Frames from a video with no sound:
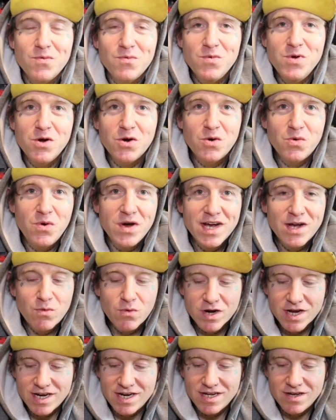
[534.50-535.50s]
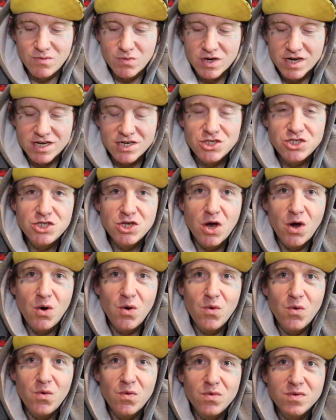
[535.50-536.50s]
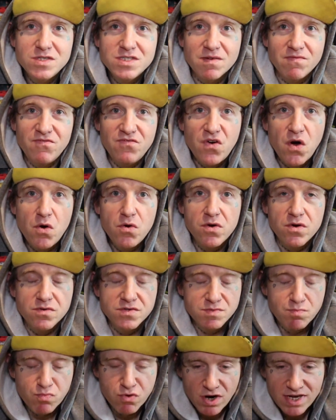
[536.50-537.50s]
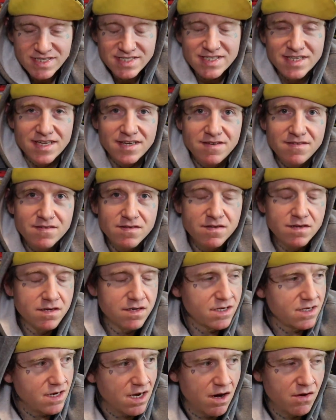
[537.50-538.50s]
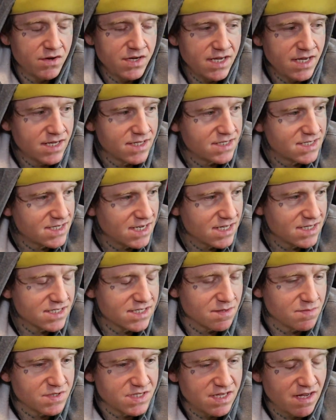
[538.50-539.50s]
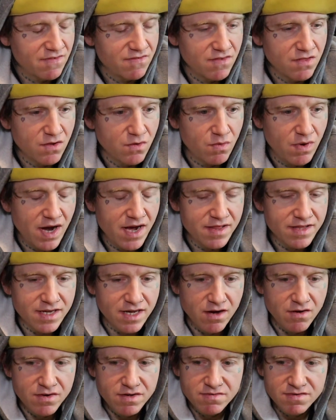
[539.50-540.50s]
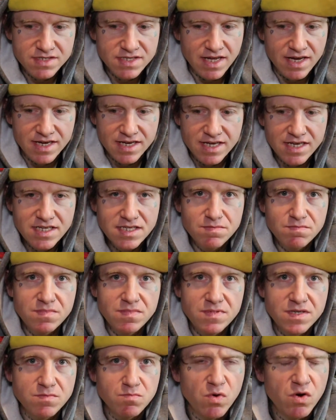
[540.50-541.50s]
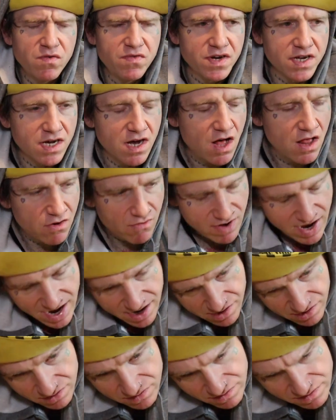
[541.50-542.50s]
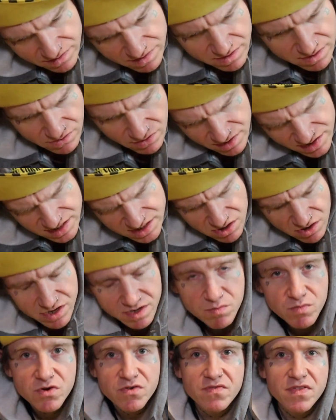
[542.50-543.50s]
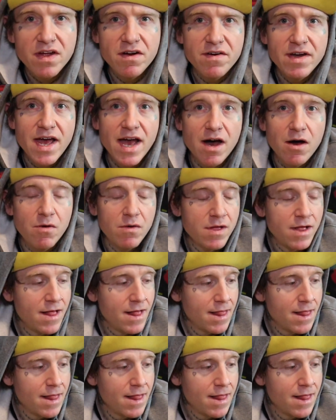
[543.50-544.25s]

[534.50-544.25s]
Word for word: real quick, we're gonna we're gonna show some photos. Preston, you know, he had sent some stuff a little while ago. He was like, he's he's moving to Colorado. Well, he's already moved there now,